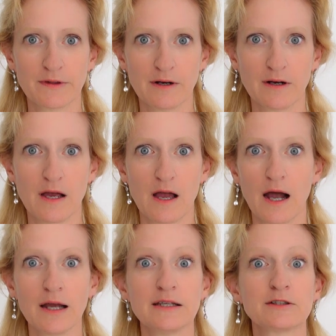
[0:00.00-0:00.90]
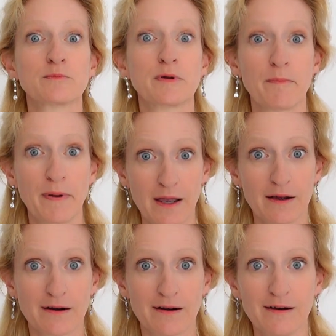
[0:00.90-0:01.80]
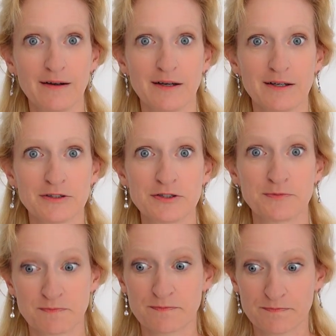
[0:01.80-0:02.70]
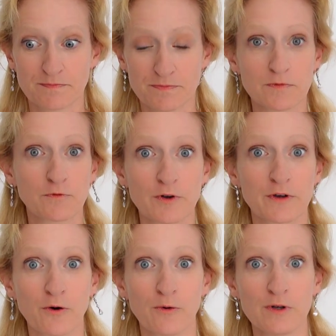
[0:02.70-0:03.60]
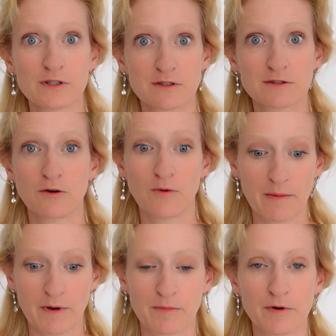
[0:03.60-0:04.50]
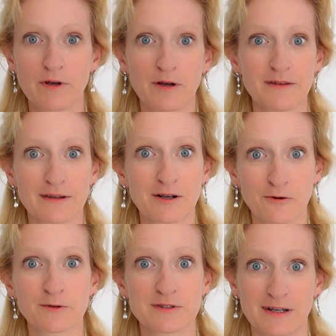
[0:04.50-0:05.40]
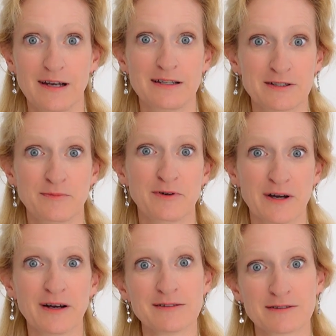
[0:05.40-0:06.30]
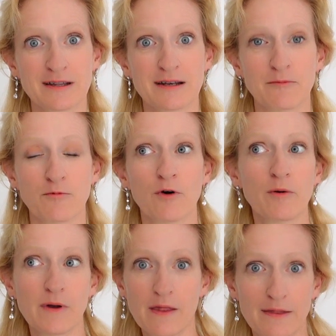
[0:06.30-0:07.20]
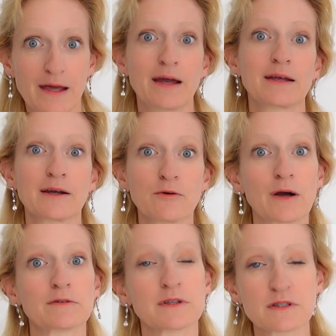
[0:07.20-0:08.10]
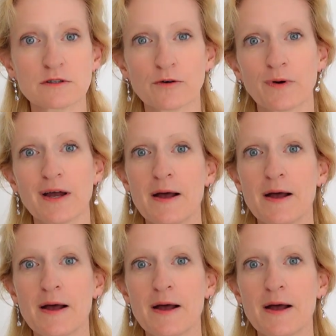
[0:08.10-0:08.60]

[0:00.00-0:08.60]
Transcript: there. I need to prepare for the cold. So I'm going to put on the clothes that I need to put on so that I'm warm, and then I can go out in the snow.